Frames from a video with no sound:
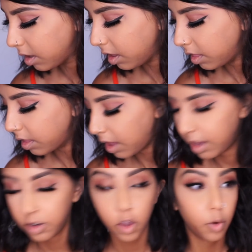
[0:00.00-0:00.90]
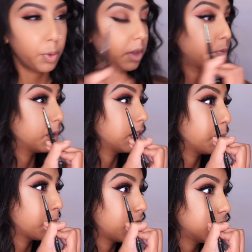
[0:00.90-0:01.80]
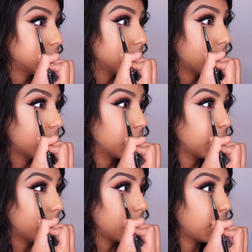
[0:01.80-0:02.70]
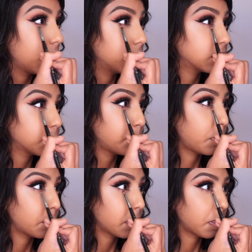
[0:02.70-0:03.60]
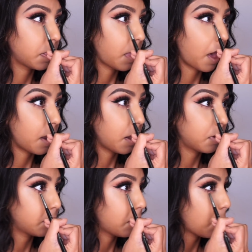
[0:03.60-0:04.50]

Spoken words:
And then go in with the bronzy color and smoke that out.